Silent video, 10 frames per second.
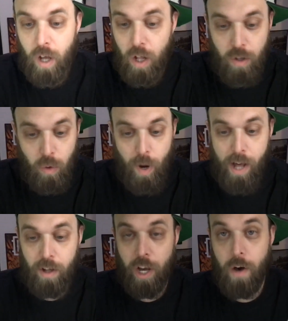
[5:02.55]
a little
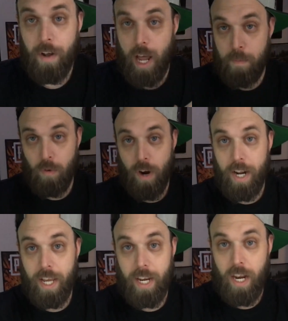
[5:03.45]
while ago, and I've been
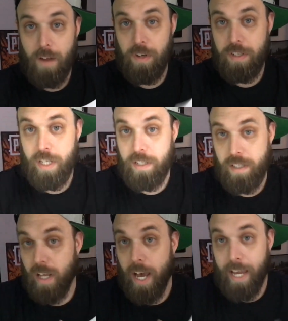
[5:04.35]
writing in it ever since.
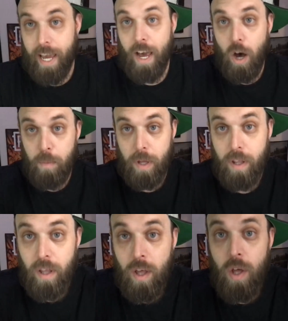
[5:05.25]
I can't help it.
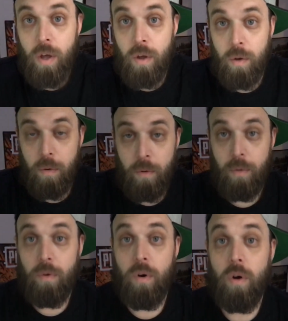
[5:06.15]

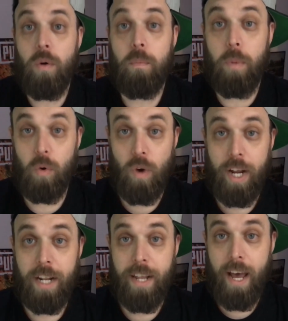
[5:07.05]
But write
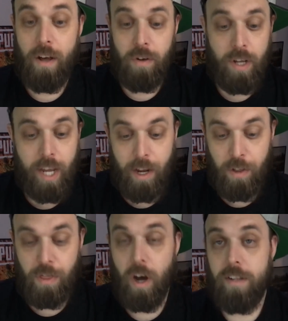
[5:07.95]
it down, get your
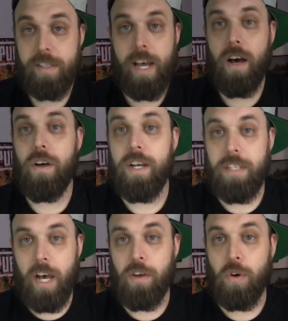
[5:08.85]
thoughts out. It's
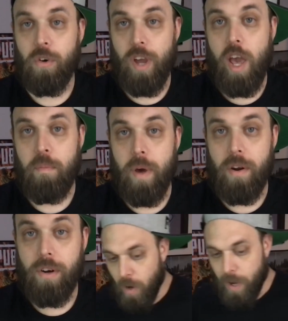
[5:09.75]
how you'll create
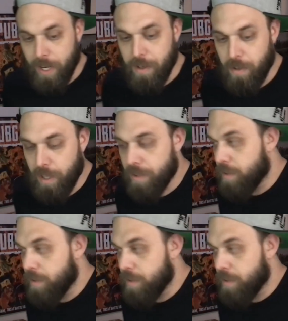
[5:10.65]
better. Oh, I didn't do this.